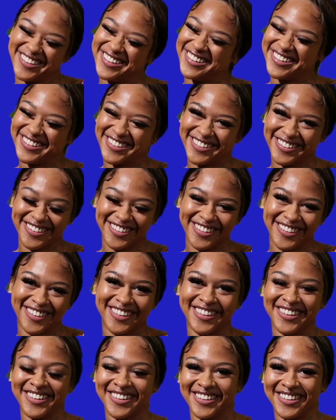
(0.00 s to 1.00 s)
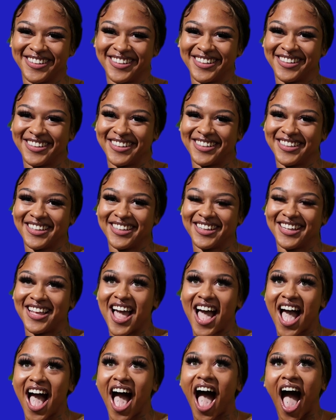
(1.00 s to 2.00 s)
What was the favorite thing that you did in the
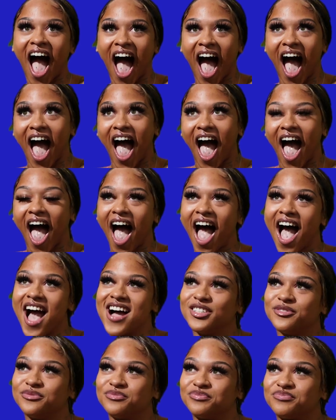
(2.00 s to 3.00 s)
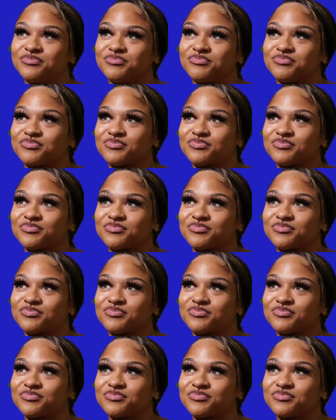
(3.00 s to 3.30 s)
house other than party?